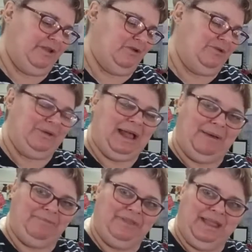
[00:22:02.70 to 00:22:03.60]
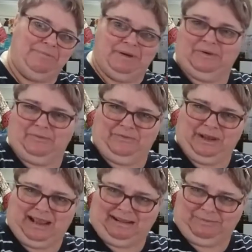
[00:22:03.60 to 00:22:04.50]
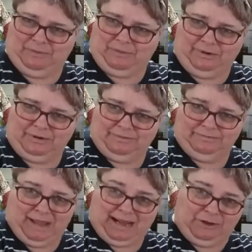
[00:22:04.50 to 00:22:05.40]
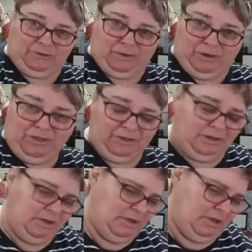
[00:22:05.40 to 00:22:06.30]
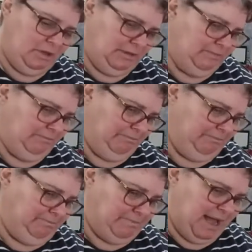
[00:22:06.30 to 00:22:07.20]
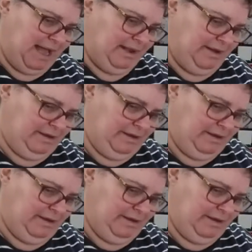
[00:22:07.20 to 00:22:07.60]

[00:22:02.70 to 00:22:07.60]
for use up there, but not for export back to Earth. But